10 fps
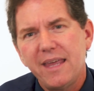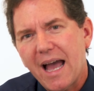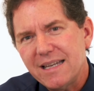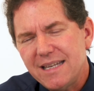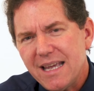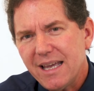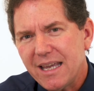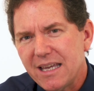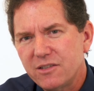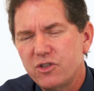The idea
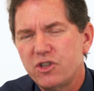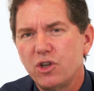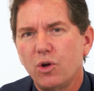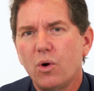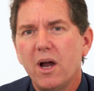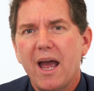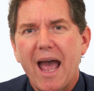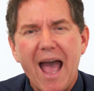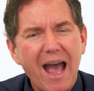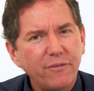is to
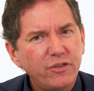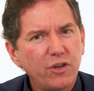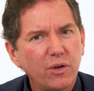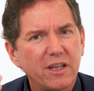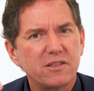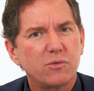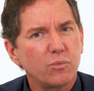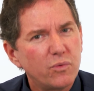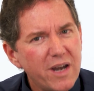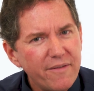have students
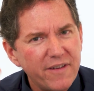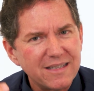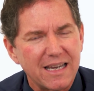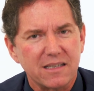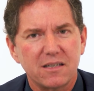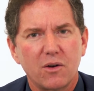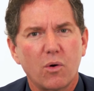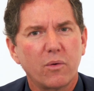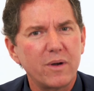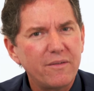revisit
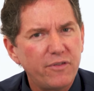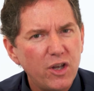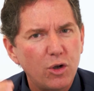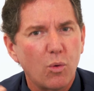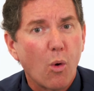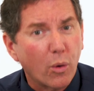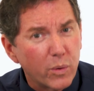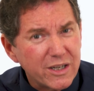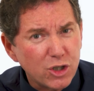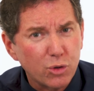or review or
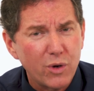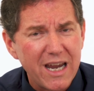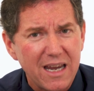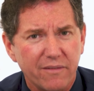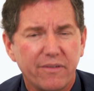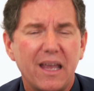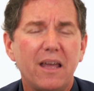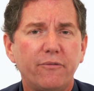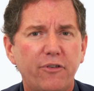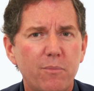retrieve
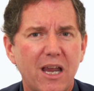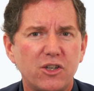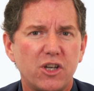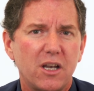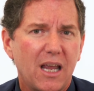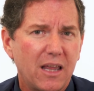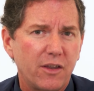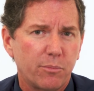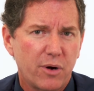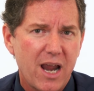information in
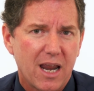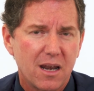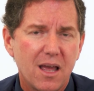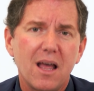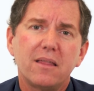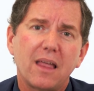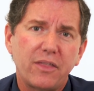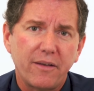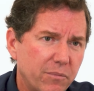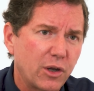their brain that
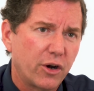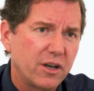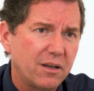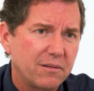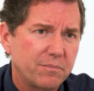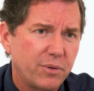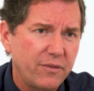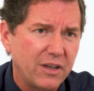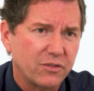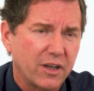they've learned
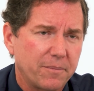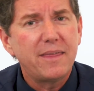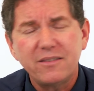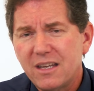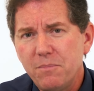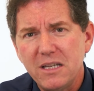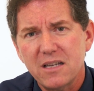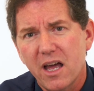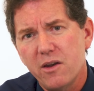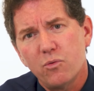previously. This can be
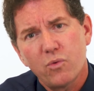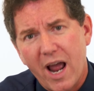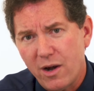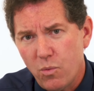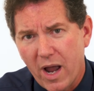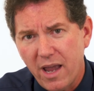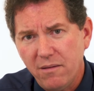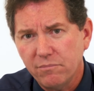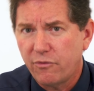done right away.